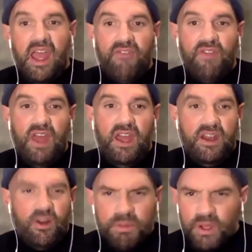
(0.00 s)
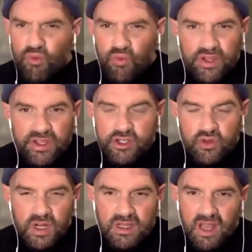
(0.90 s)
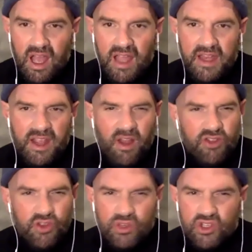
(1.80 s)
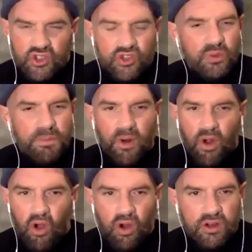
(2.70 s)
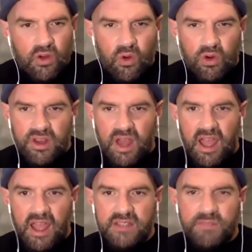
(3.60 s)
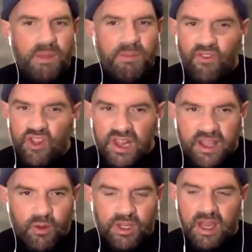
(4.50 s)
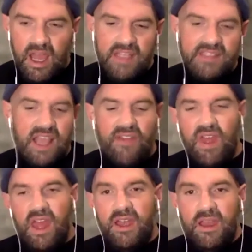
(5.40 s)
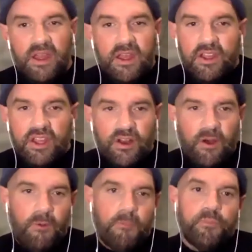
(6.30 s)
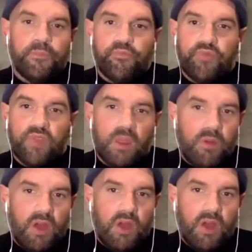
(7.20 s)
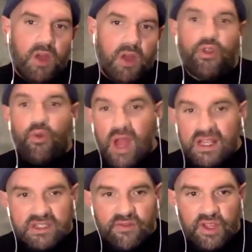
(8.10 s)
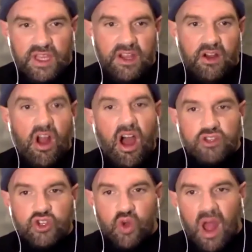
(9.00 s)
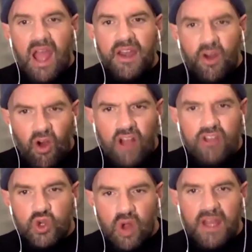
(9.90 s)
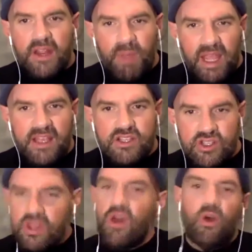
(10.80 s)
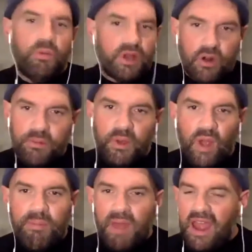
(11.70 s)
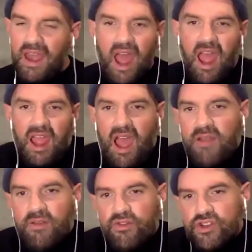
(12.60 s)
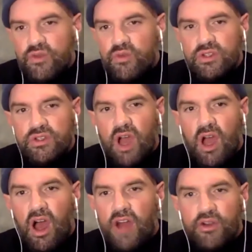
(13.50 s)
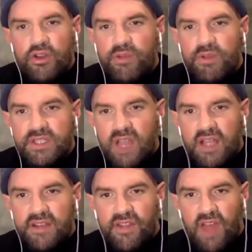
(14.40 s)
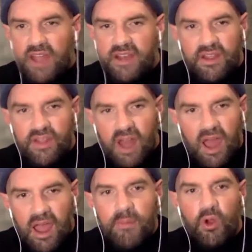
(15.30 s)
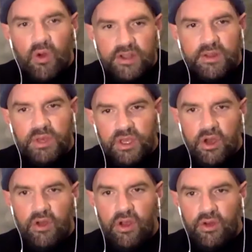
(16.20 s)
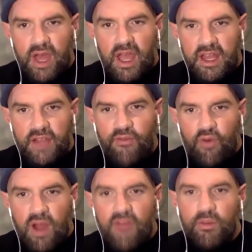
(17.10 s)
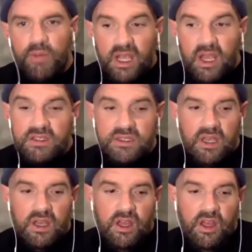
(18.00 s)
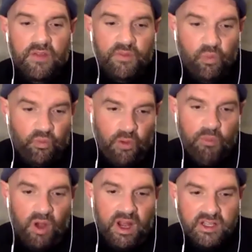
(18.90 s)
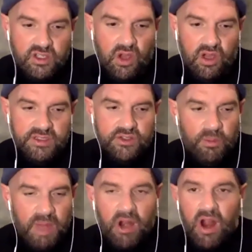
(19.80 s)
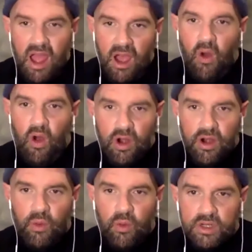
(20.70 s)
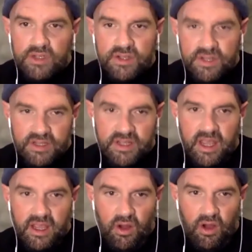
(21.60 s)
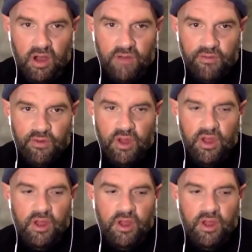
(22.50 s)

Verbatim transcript: And then it'll be really strict dieting. I'll do super hardcore diets, maybe even liquid diets. And then, you know, uh, for the rest of the year. I'll try to I'll try to make it slow, but it'll be way better. And I, I just was utterly resigned to the idea that I'm going to be yo-yo dieting forever mm. because mm-hmm. from what I saw is no matter how hard I worked to take it off,